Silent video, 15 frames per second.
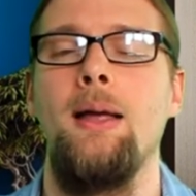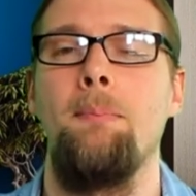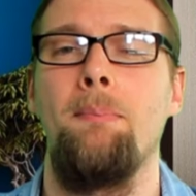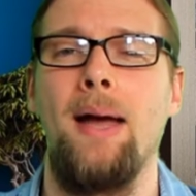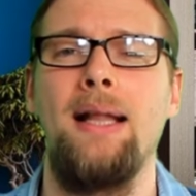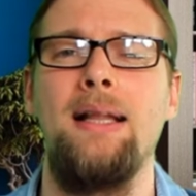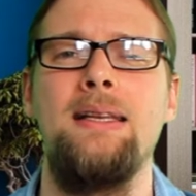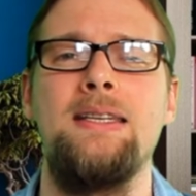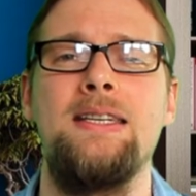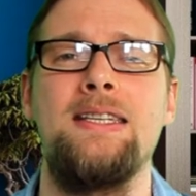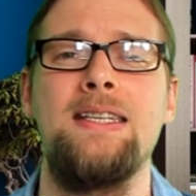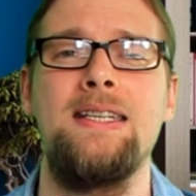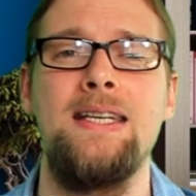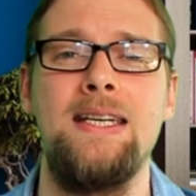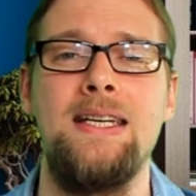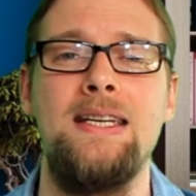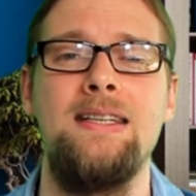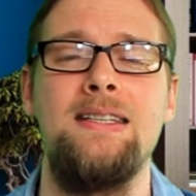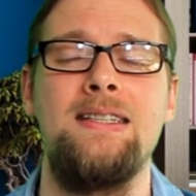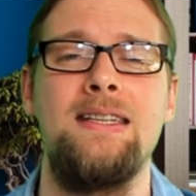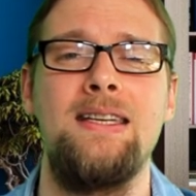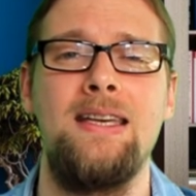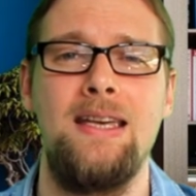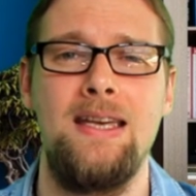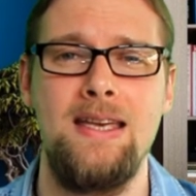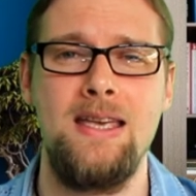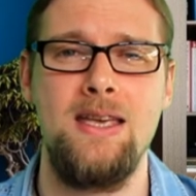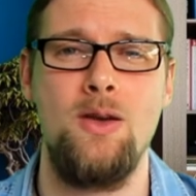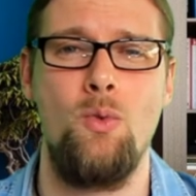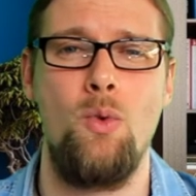balance is
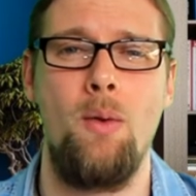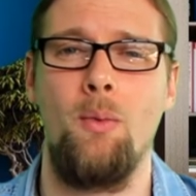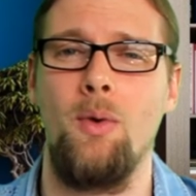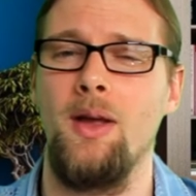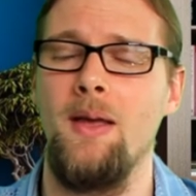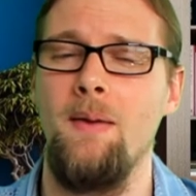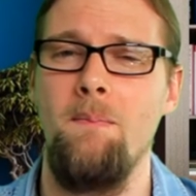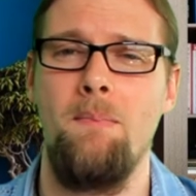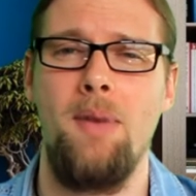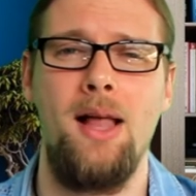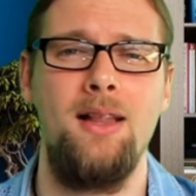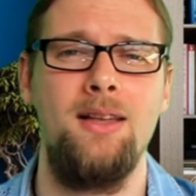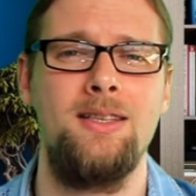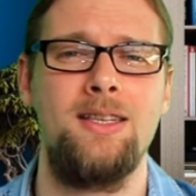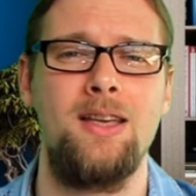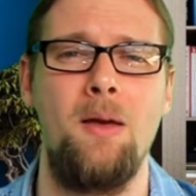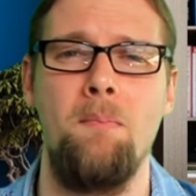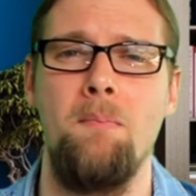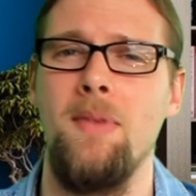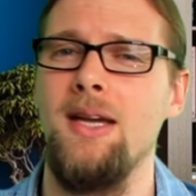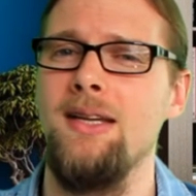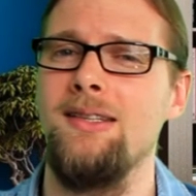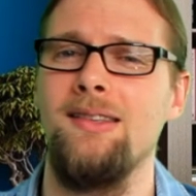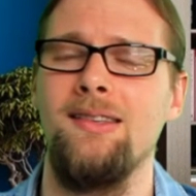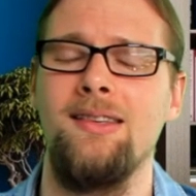key. When we're in balance, amazing